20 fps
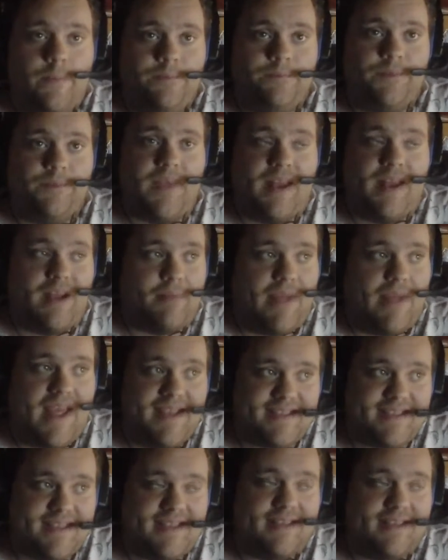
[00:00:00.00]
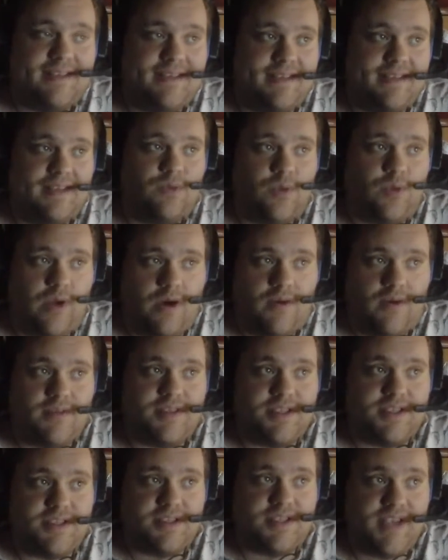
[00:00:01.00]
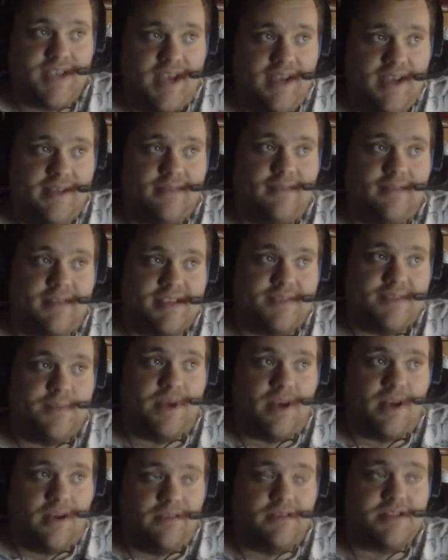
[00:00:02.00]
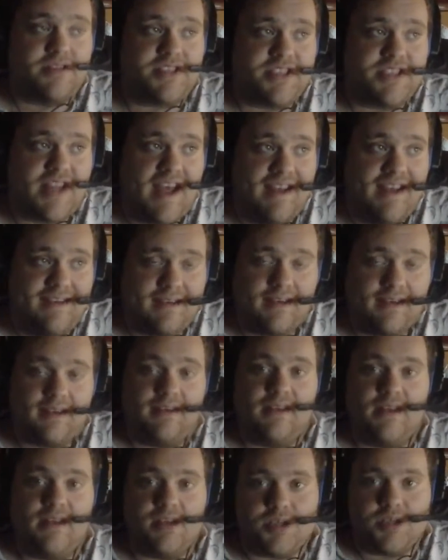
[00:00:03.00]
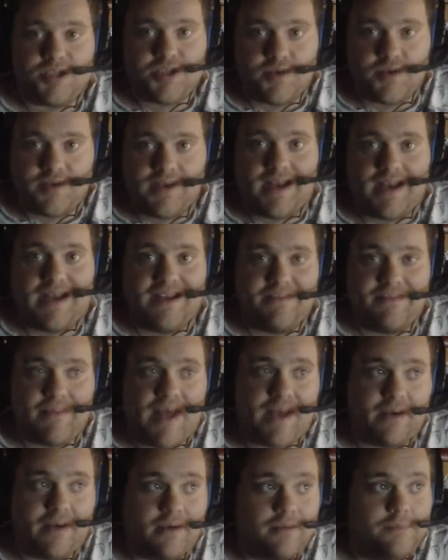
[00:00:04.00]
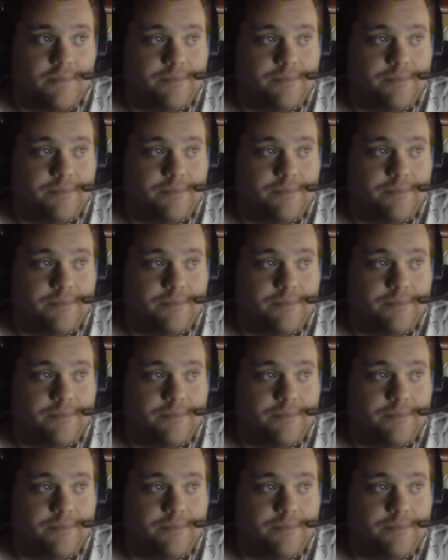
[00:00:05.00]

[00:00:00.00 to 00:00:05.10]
and I'm hesitant in regards to saying this, but understanding in a certain kind of manner.